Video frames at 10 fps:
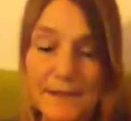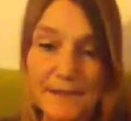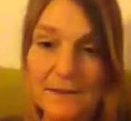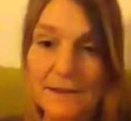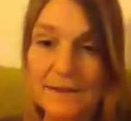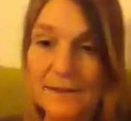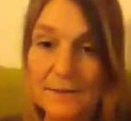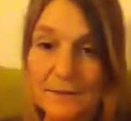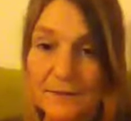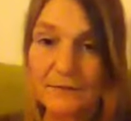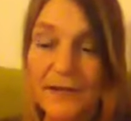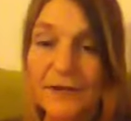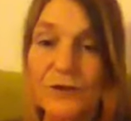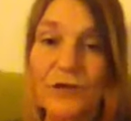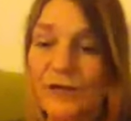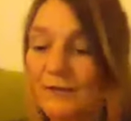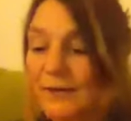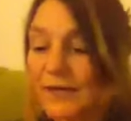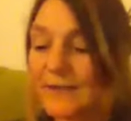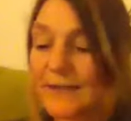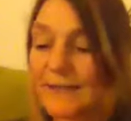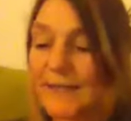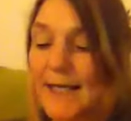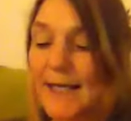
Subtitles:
insulins. Correction, I corrected.